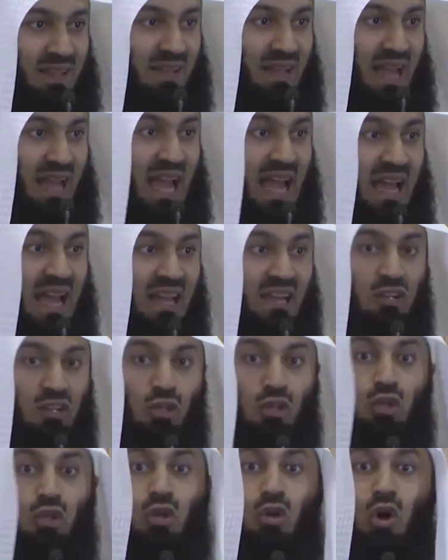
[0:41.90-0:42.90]

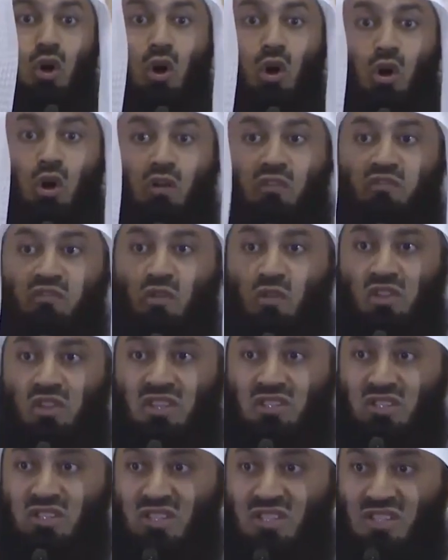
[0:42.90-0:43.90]
and cure for
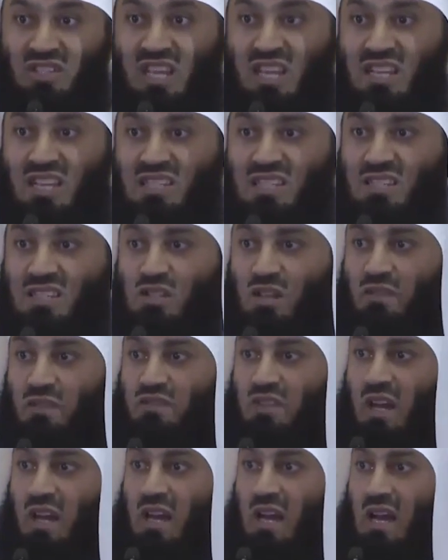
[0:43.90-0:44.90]
the diseases
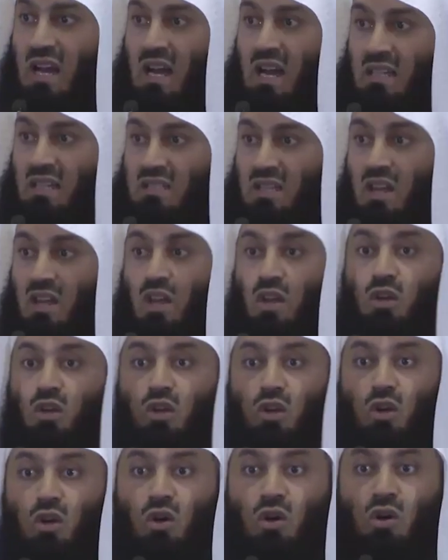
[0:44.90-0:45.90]
of the heart,
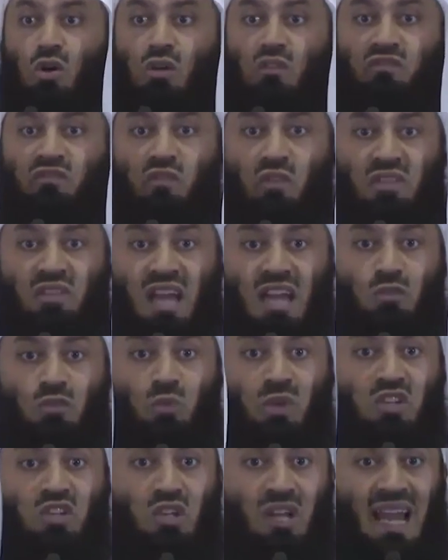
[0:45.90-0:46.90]
cure for that
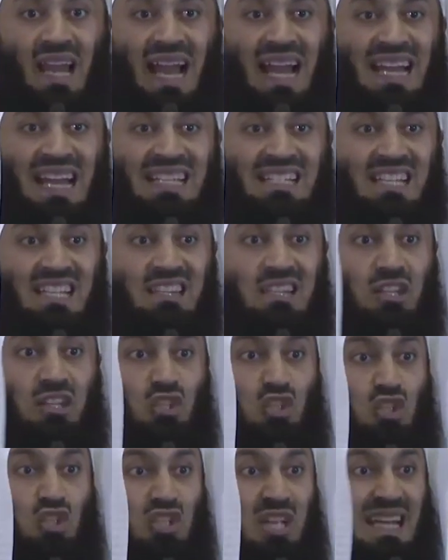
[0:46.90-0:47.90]
which lies in the
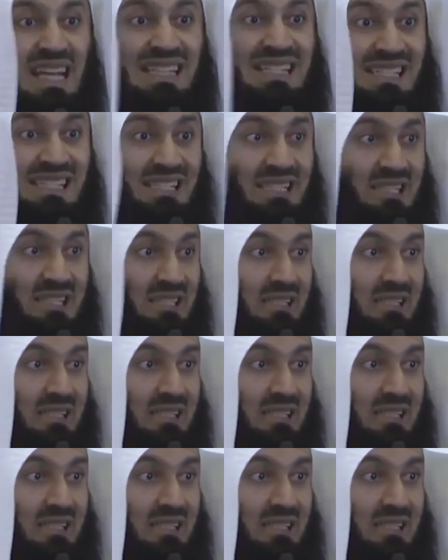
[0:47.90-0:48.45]
chest.